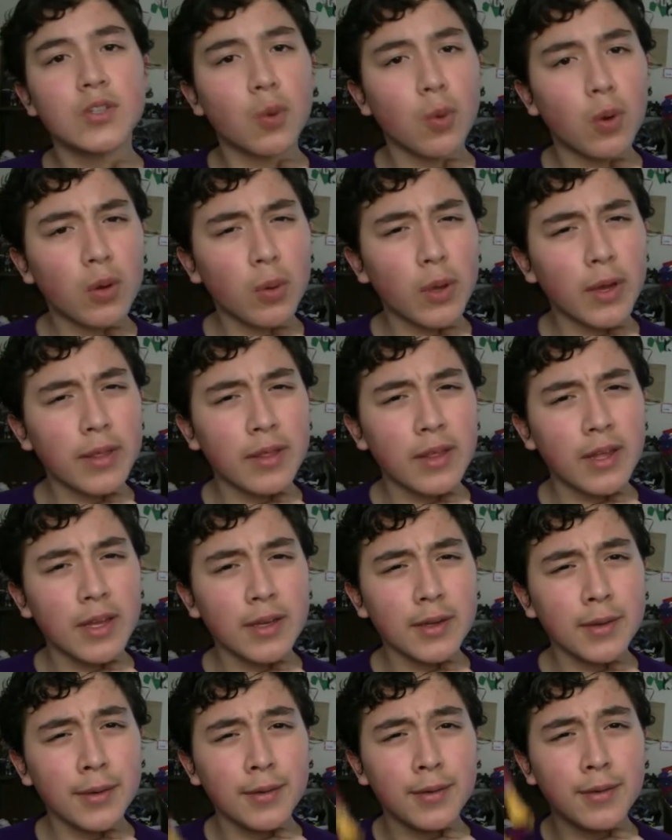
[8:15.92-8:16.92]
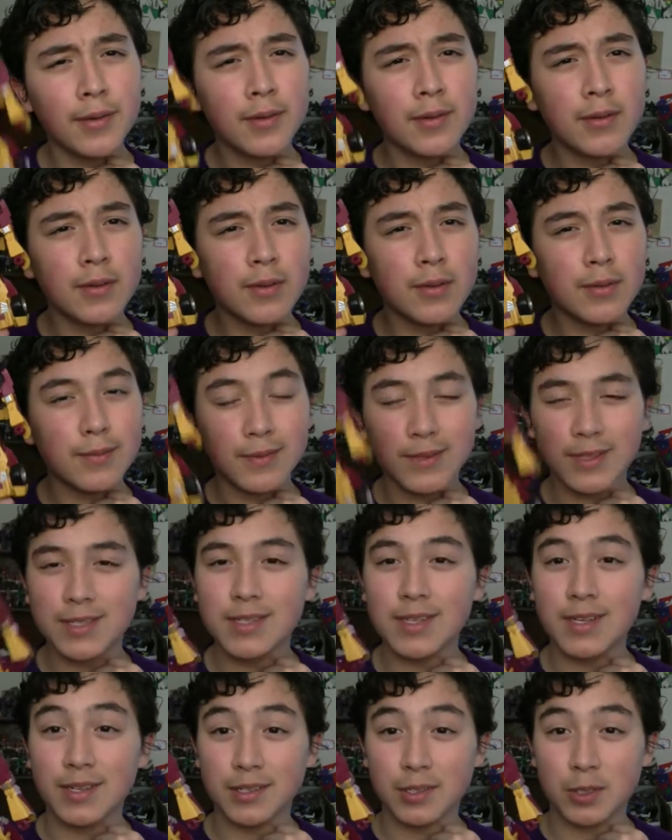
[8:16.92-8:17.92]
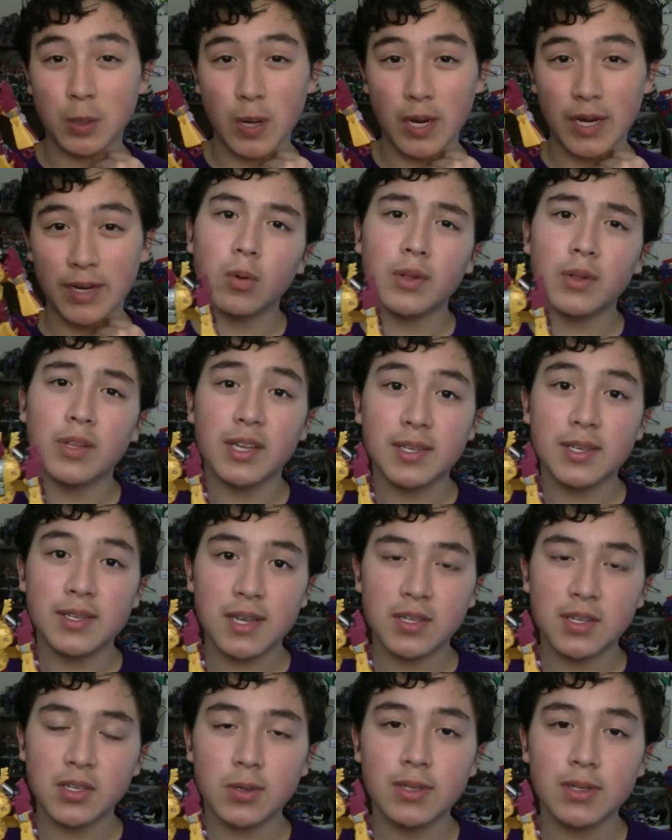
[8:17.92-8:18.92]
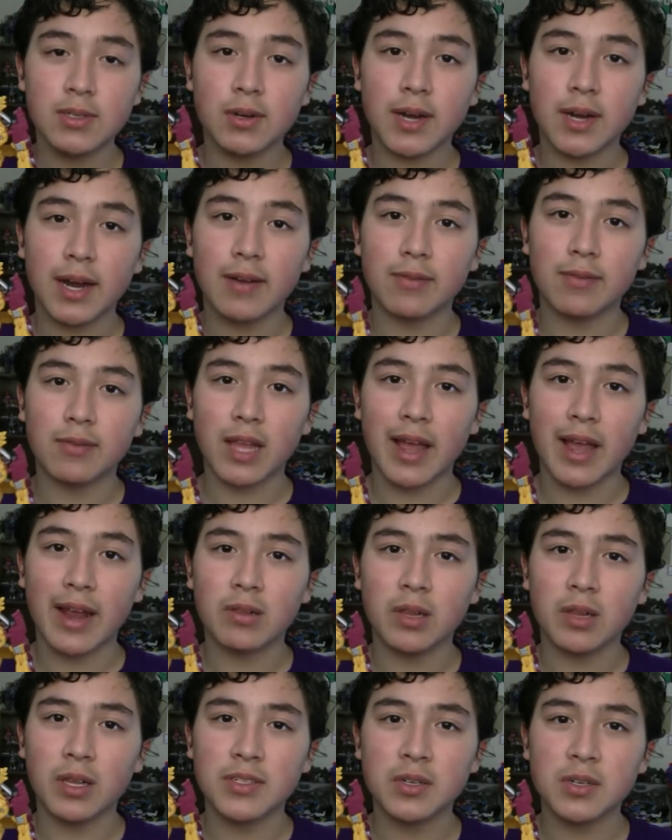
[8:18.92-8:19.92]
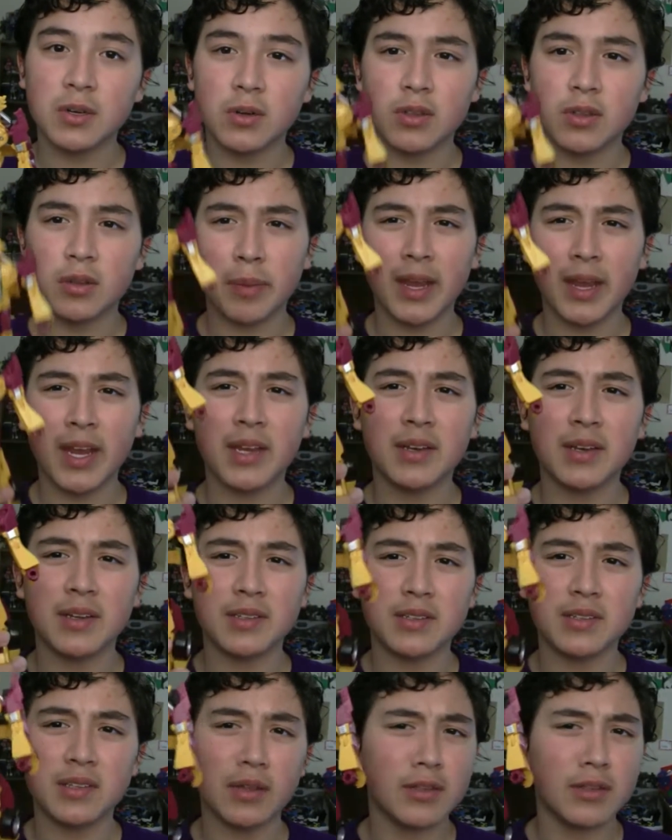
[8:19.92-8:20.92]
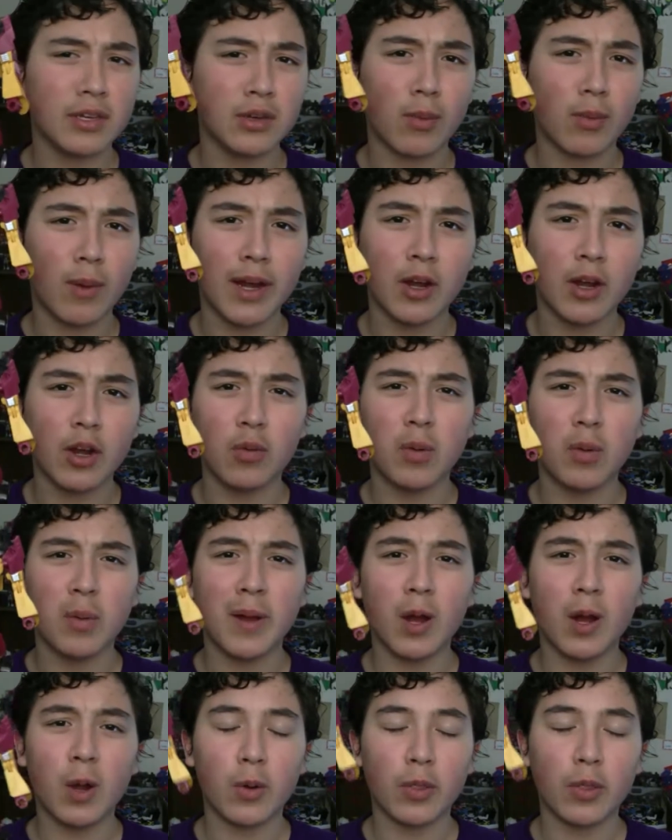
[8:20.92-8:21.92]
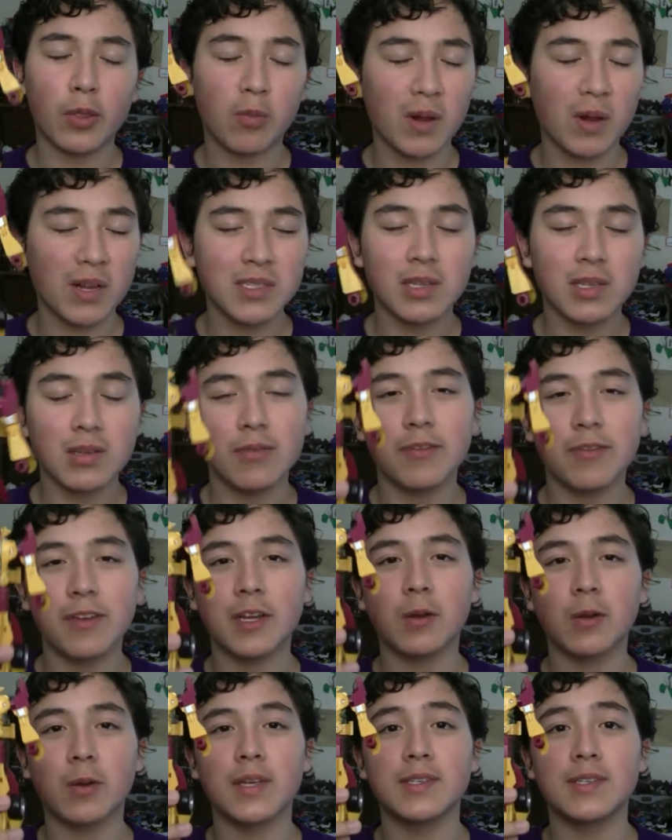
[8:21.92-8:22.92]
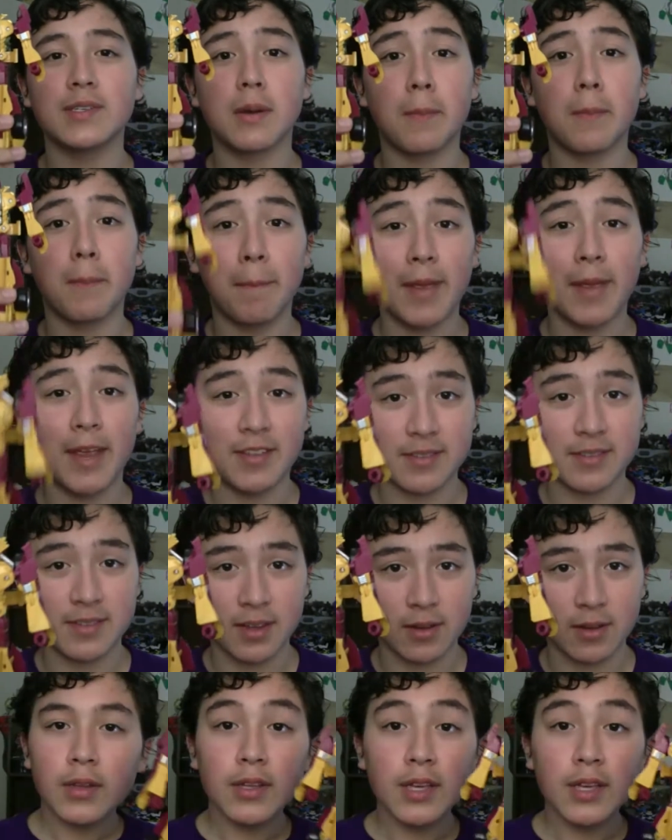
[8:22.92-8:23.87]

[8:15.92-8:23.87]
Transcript: what do I think? This thing is great. While the accessories are kind of lackluster and the paint is nothing to write home about, the rest of the figure is amazing.